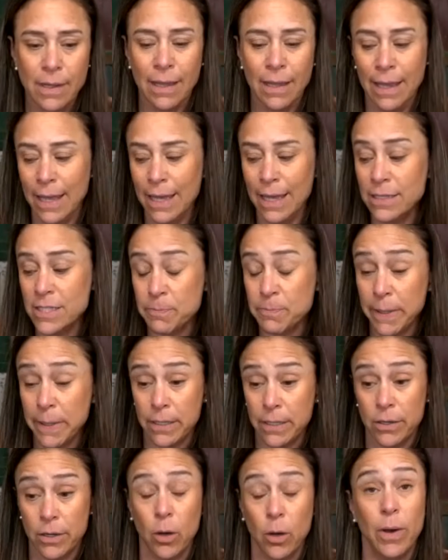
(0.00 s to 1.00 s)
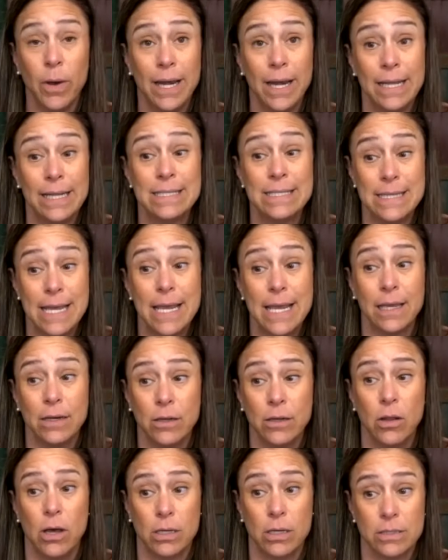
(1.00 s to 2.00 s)
It's been, you know what, it's taken a
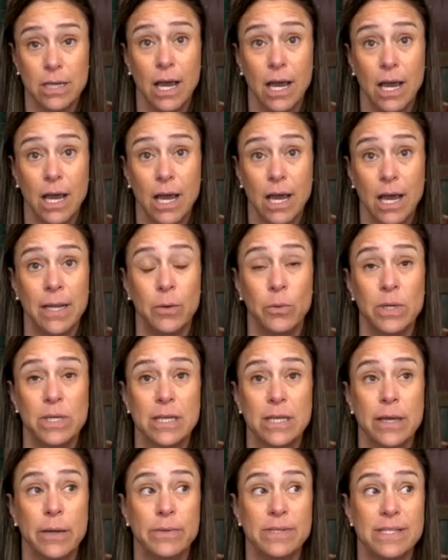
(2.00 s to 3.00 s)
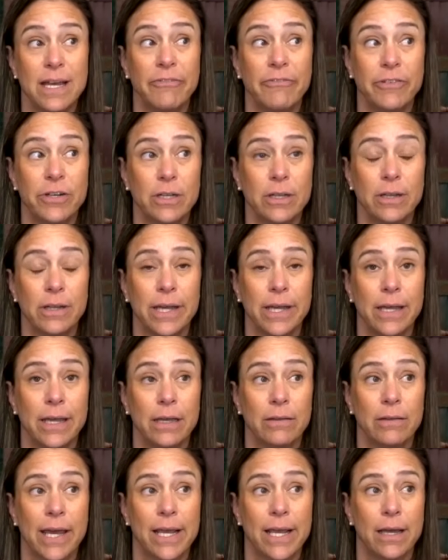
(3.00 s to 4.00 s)
long time. And it was definitely
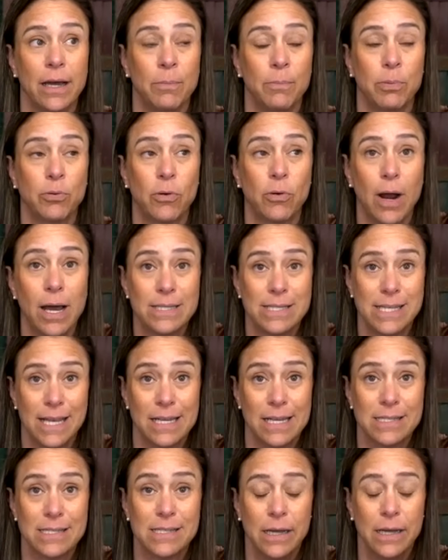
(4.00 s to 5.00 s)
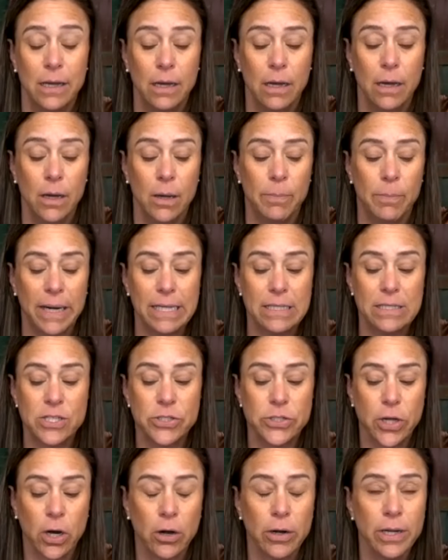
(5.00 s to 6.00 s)
like a process, but it
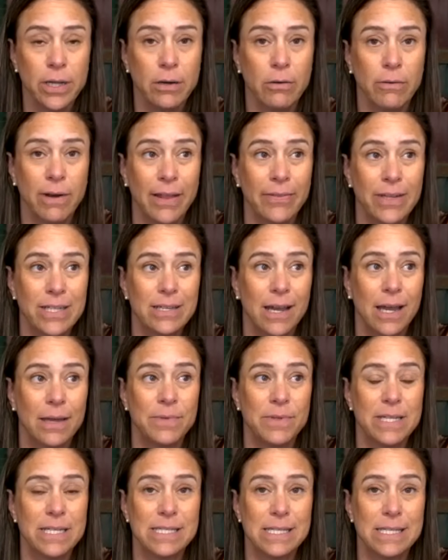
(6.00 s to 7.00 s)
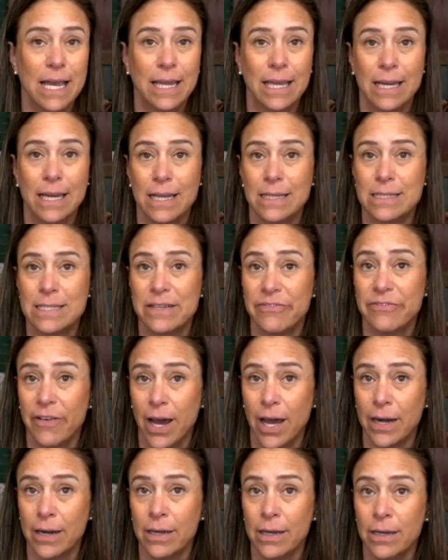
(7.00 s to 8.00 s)
started around the time of the second
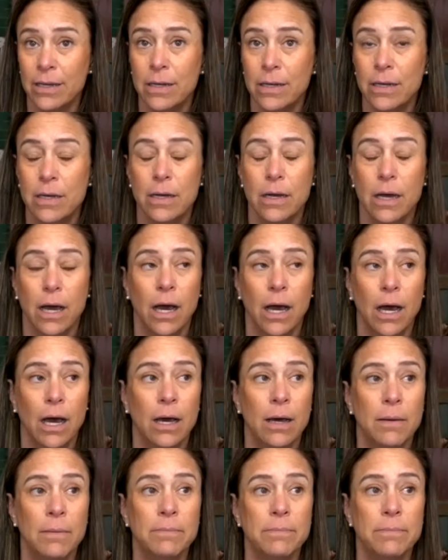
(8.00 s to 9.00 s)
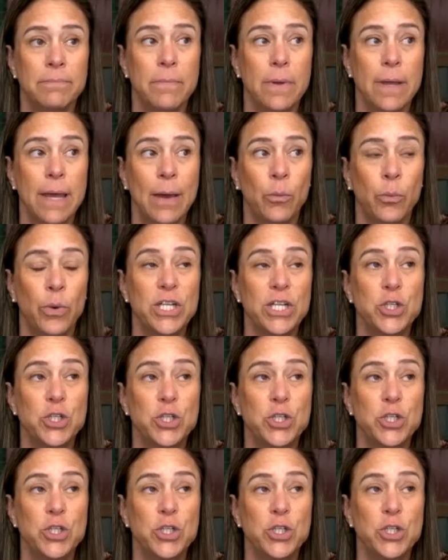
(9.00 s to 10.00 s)
Intifada, which
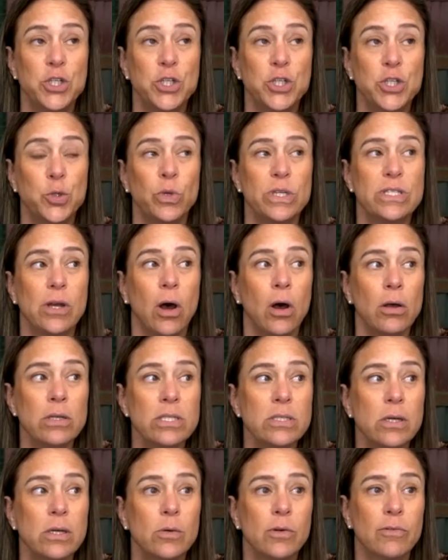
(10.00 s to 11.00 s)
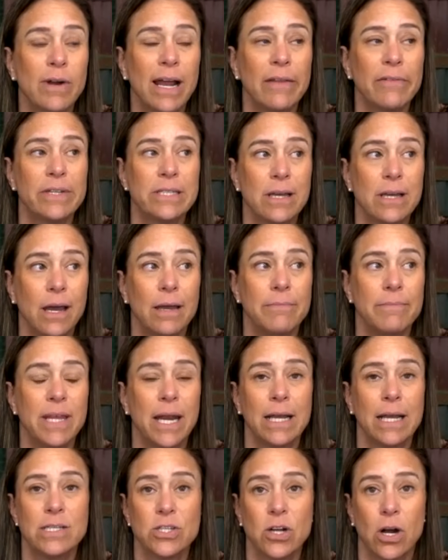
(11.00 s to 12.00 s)
was also around the time that
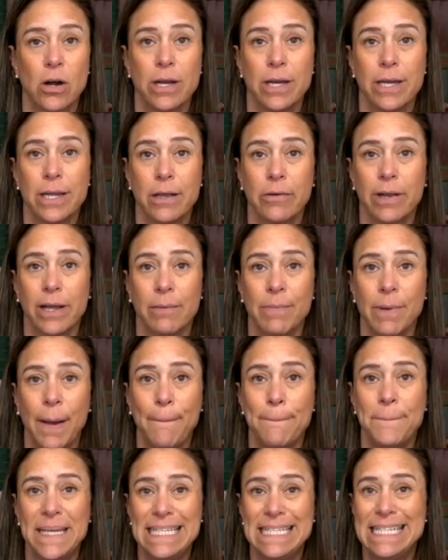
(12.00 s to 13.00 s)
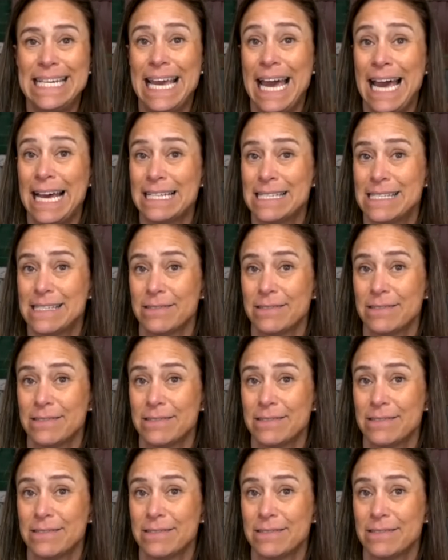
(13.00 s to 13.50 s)
I started hearing about BDS.